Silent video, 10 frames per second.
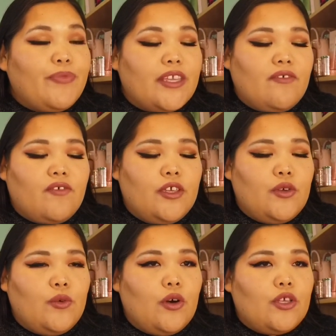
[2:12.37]
if
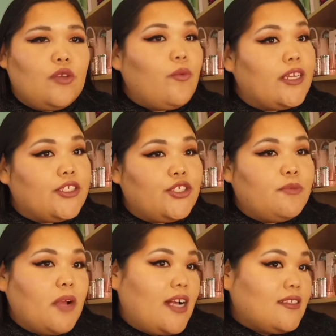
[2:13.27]
you wish to
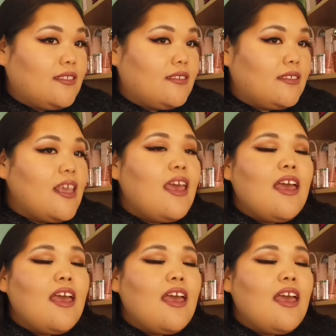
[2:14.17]
practice.